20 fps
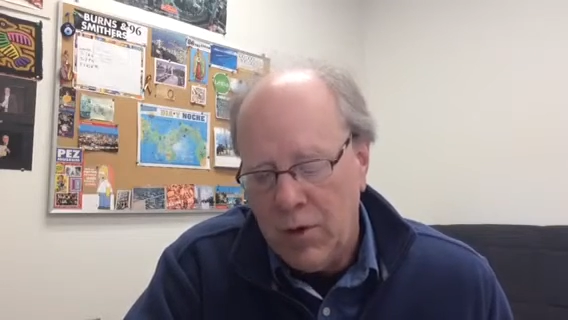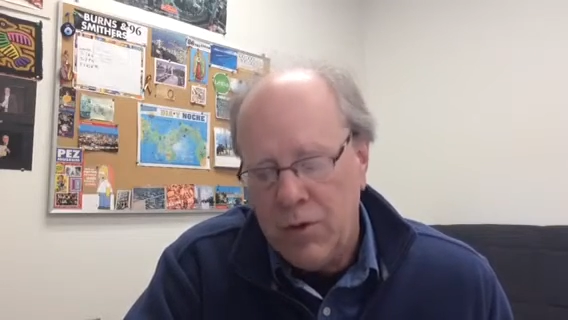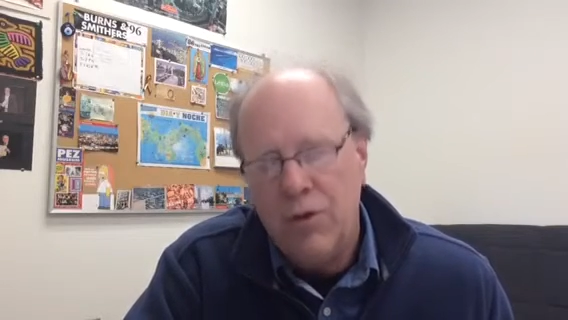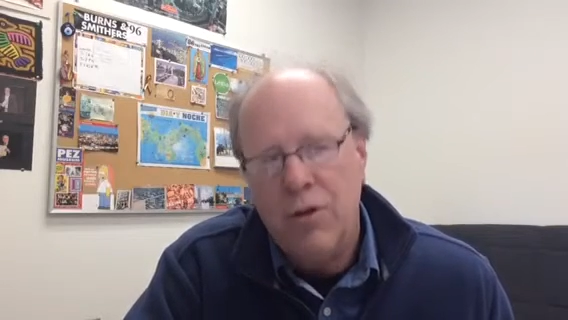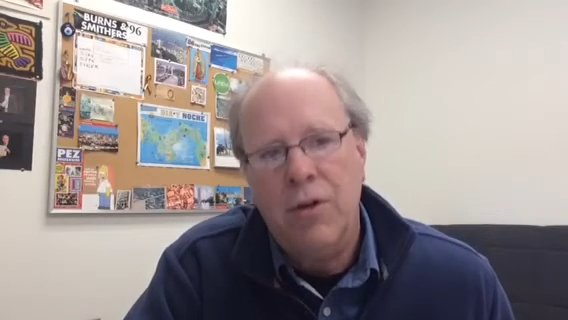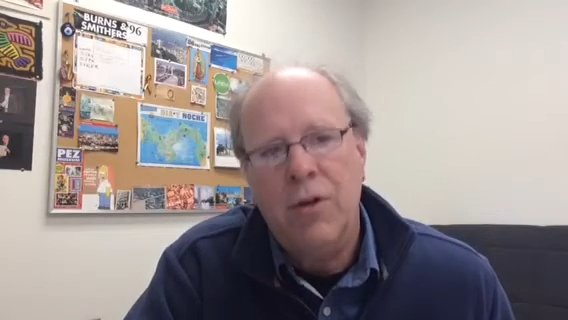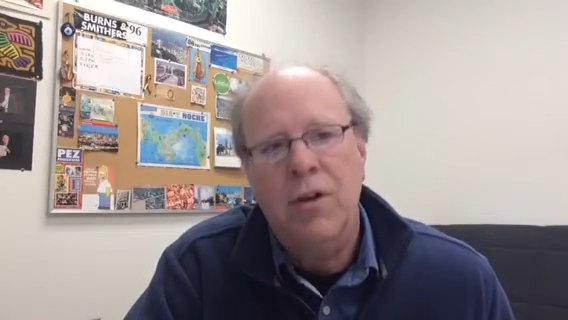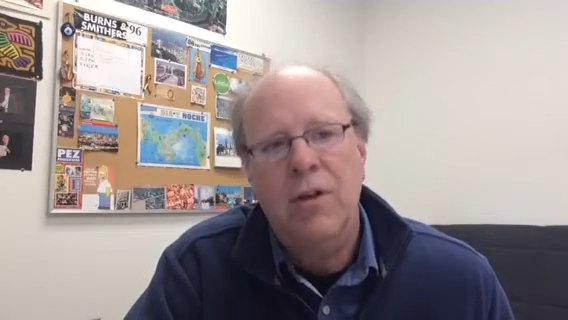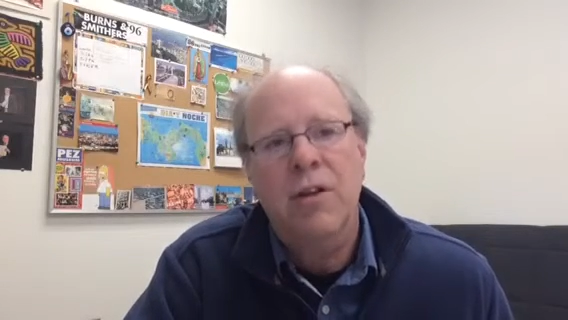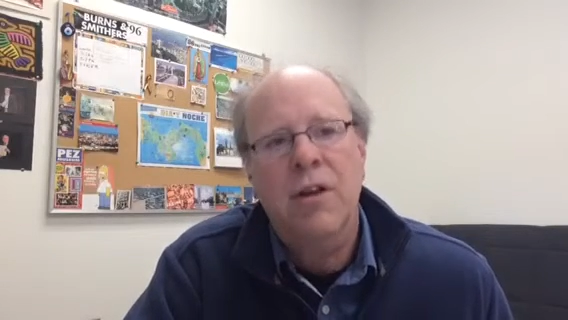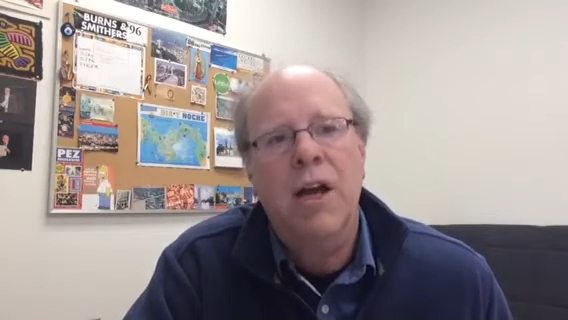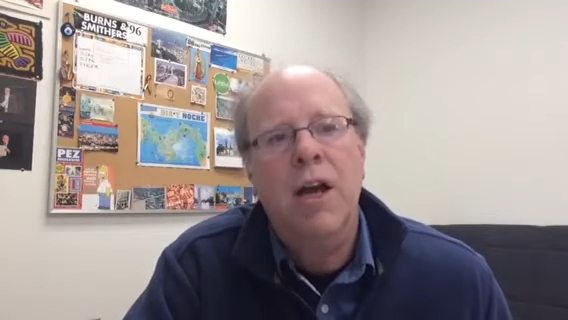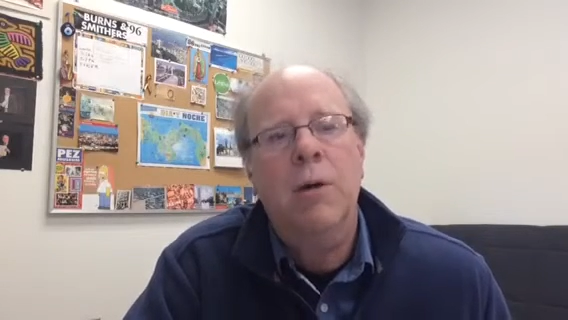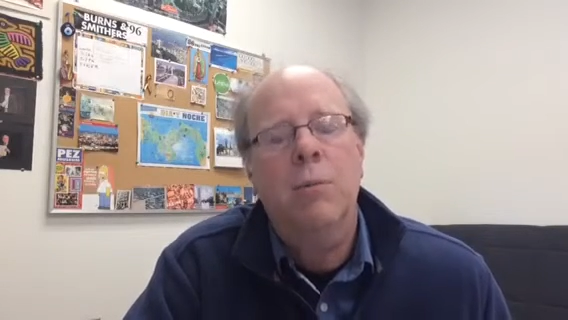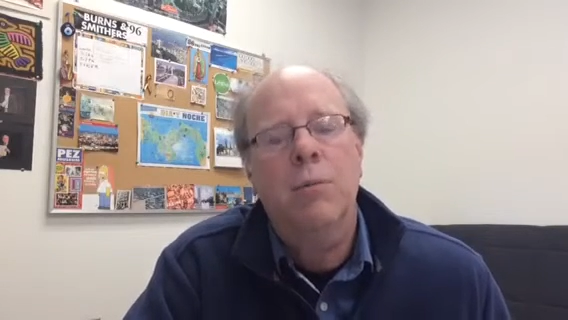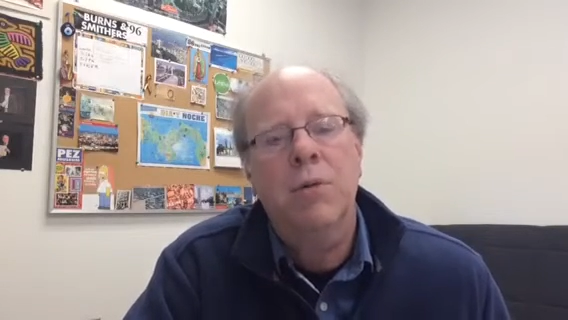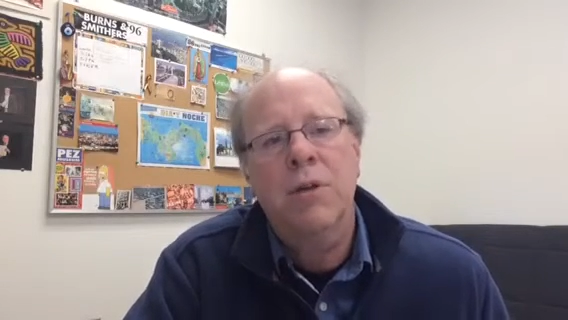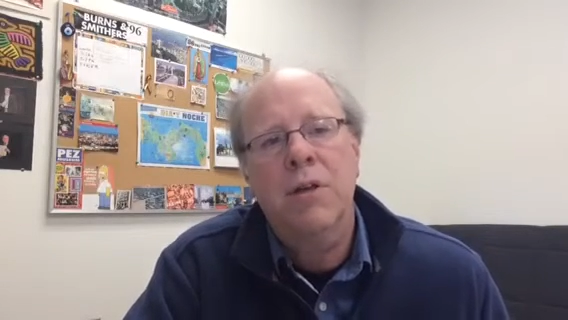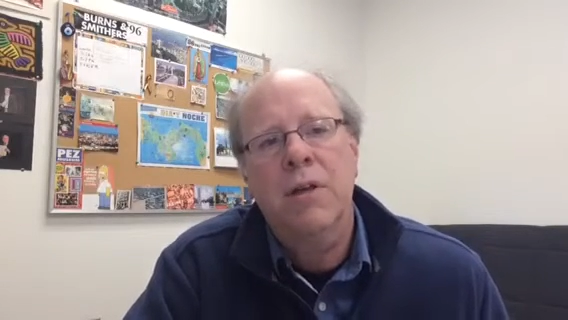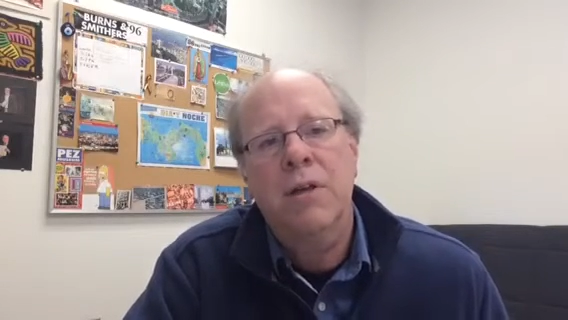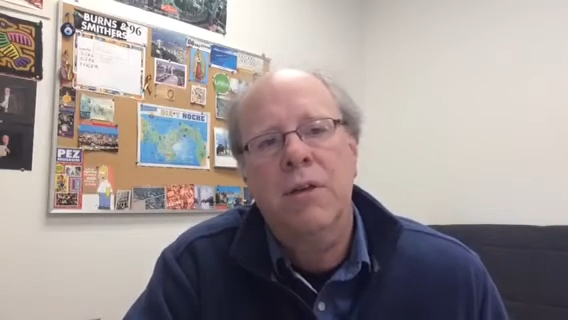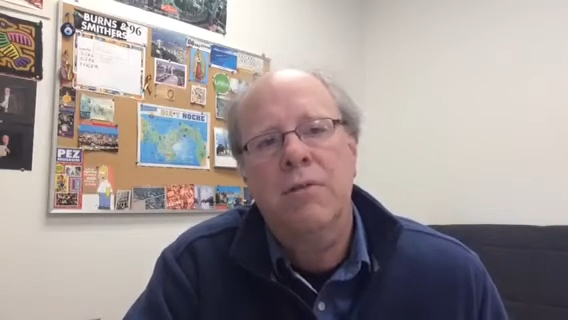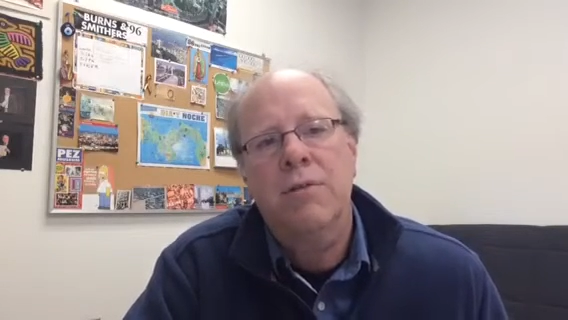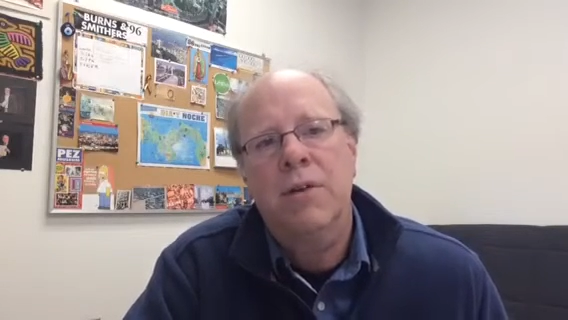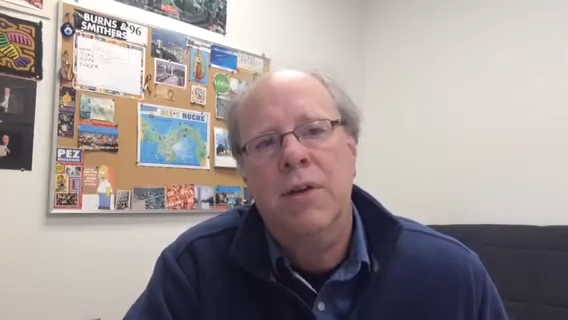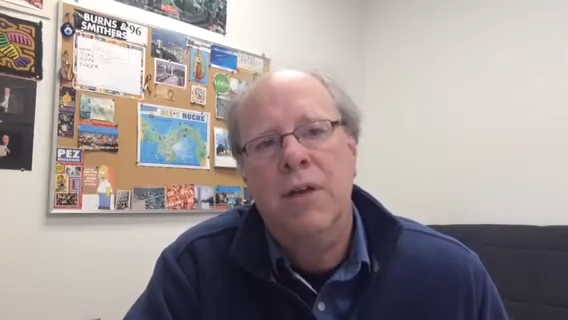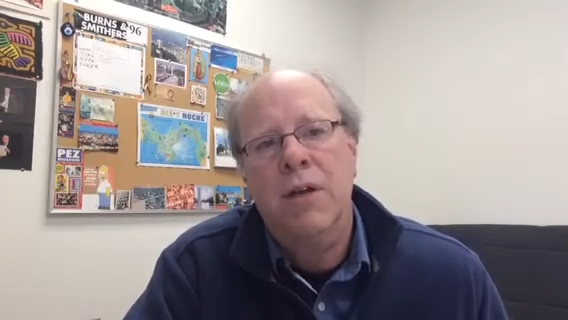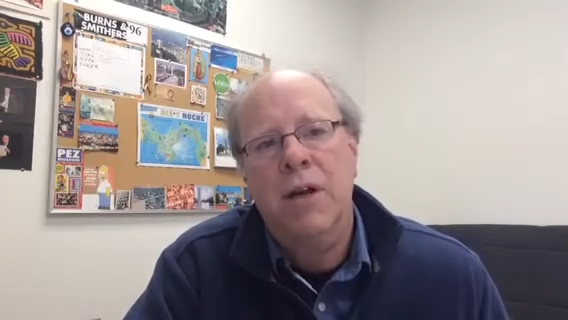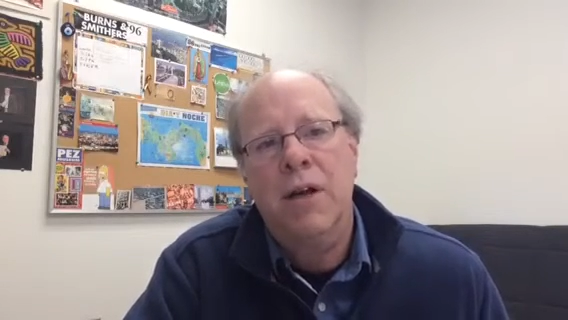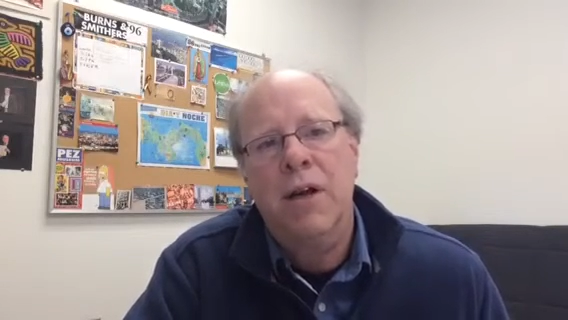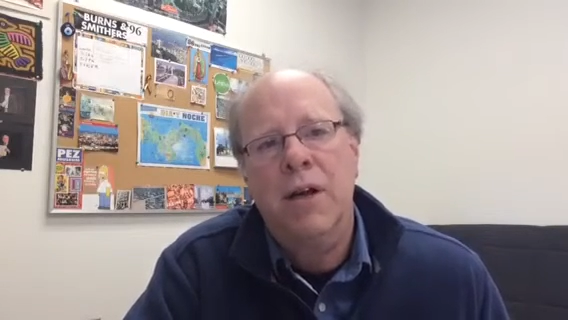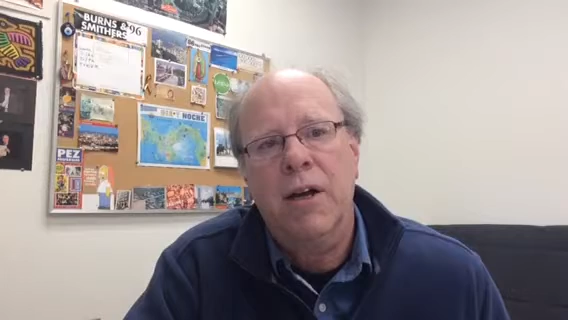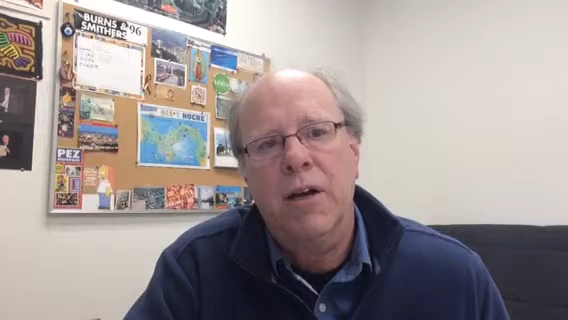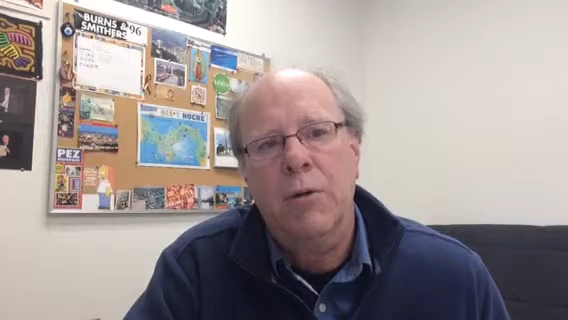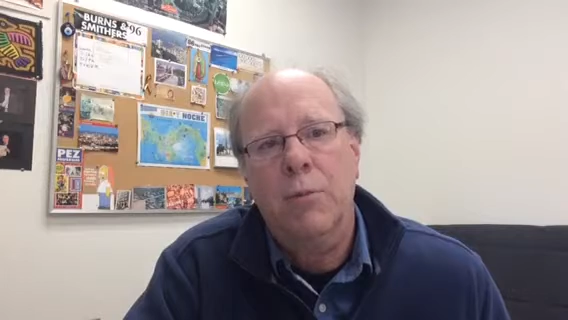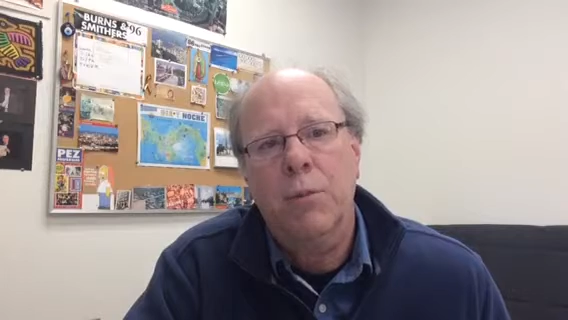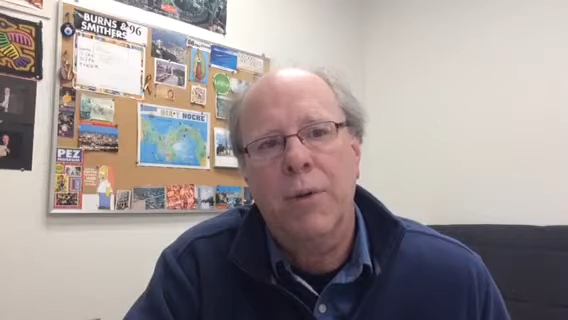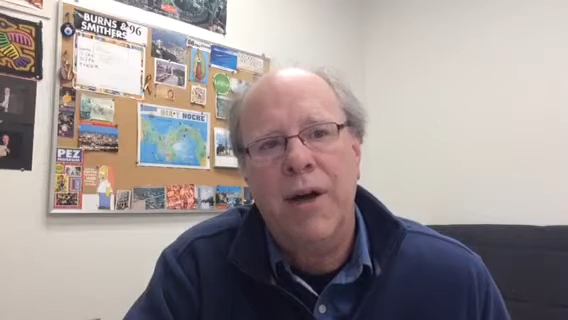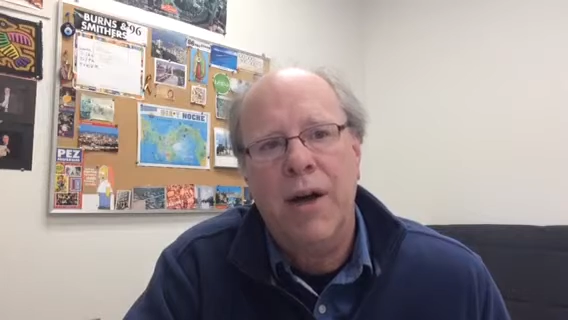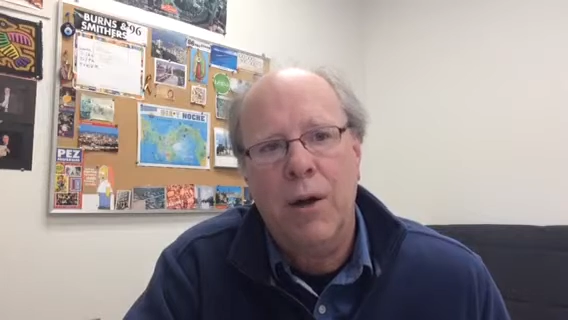She did not believe in
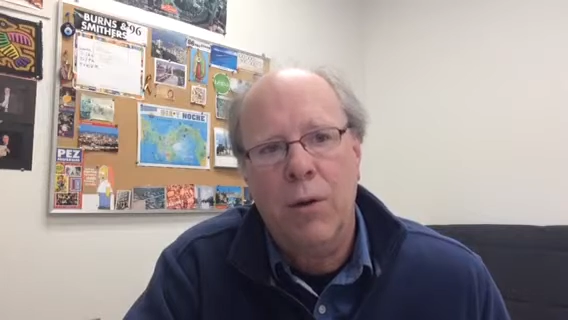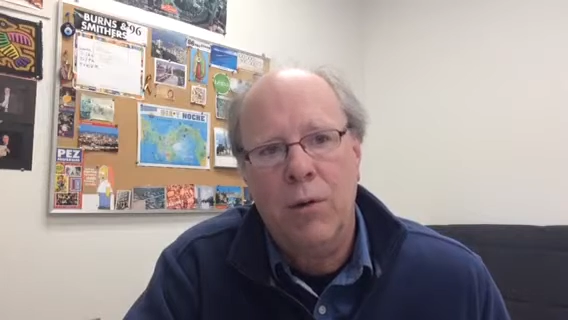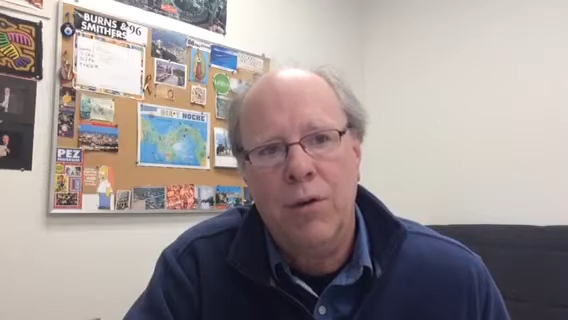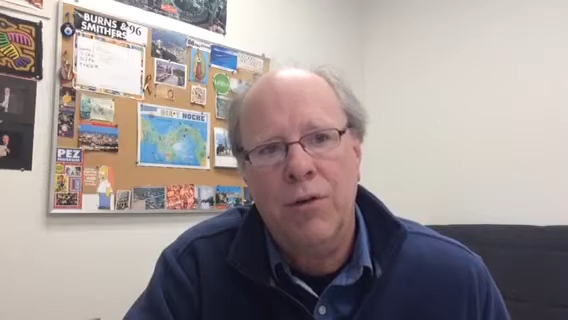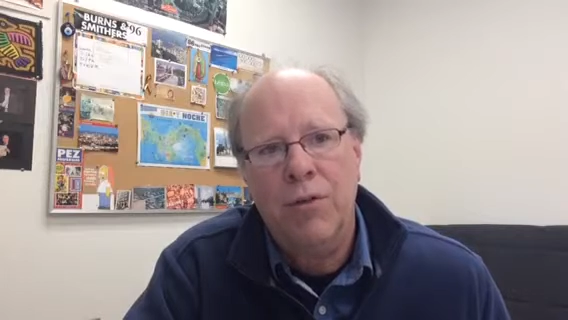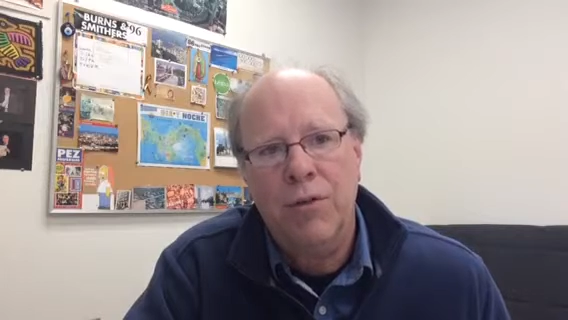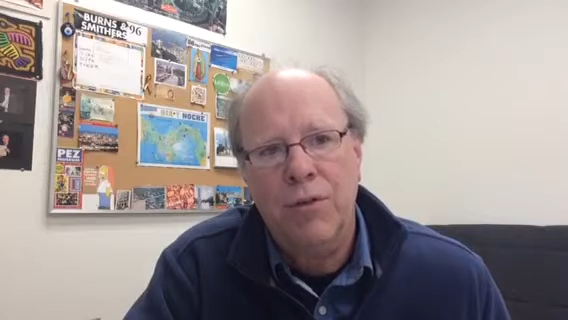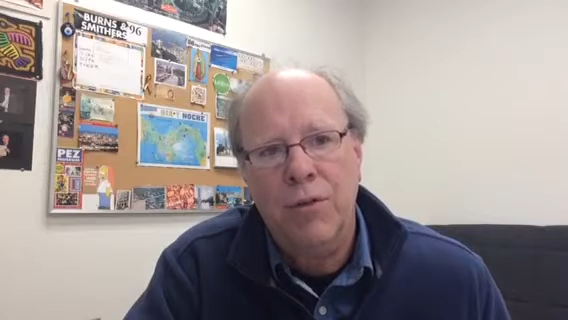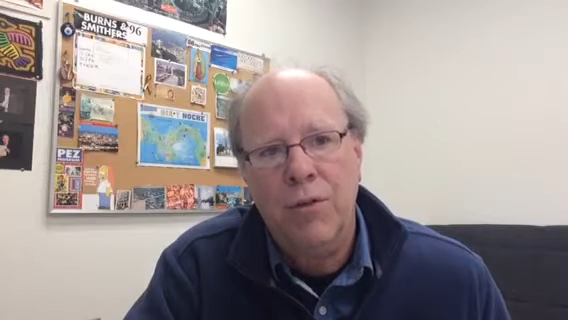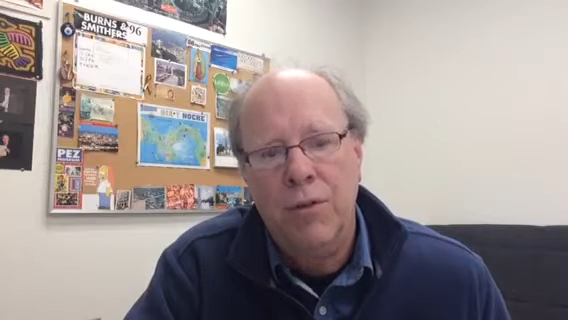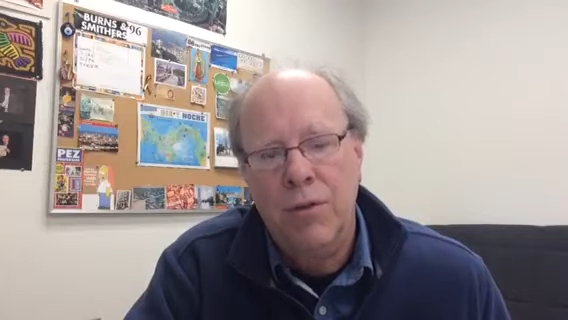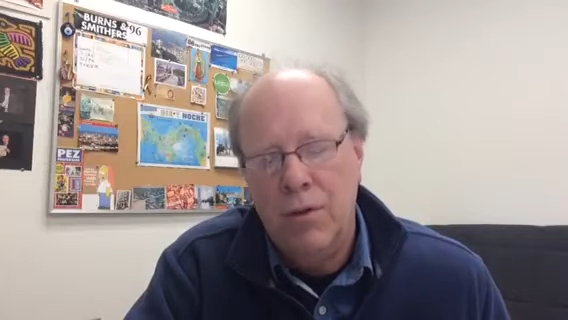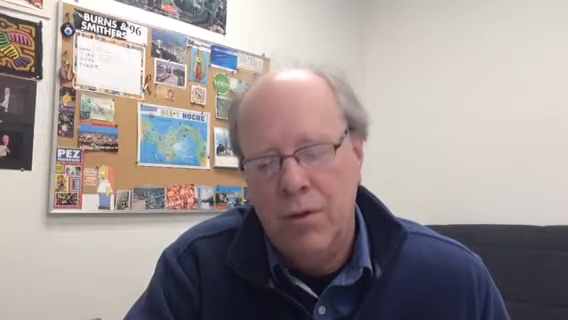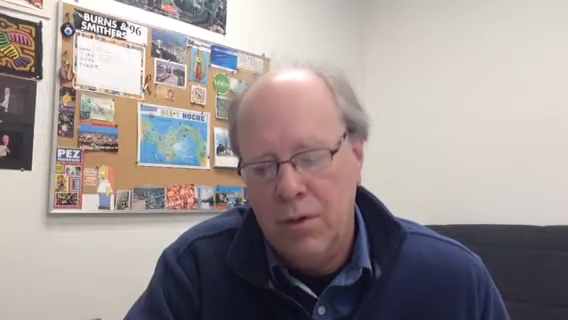higher powers.